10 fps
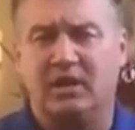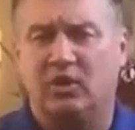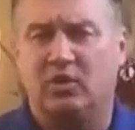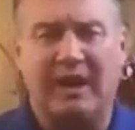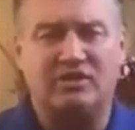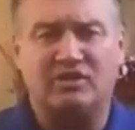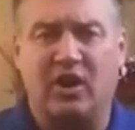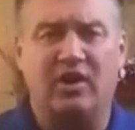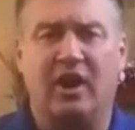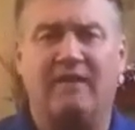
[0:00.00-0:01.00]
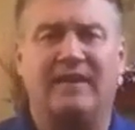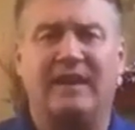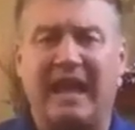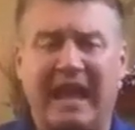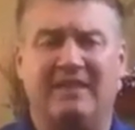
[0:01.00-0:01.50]
Grant started off
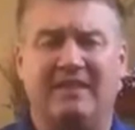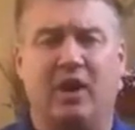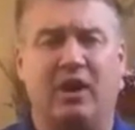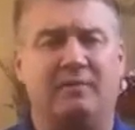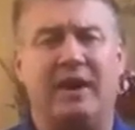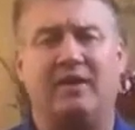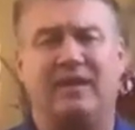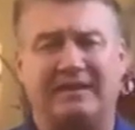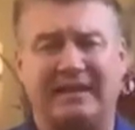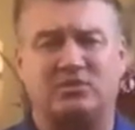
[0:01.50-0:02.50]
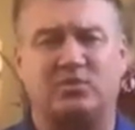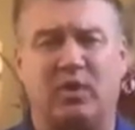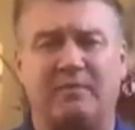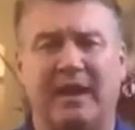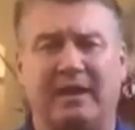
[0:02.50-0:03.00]
in Avon. As a matter of fact, that's where
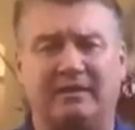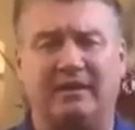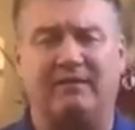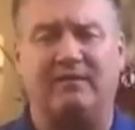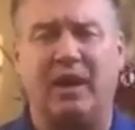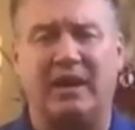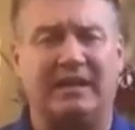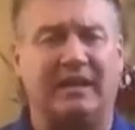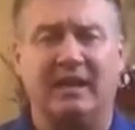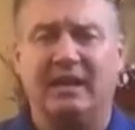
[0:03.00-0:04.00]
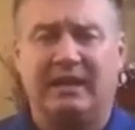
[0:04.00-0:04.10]
he met Frankie.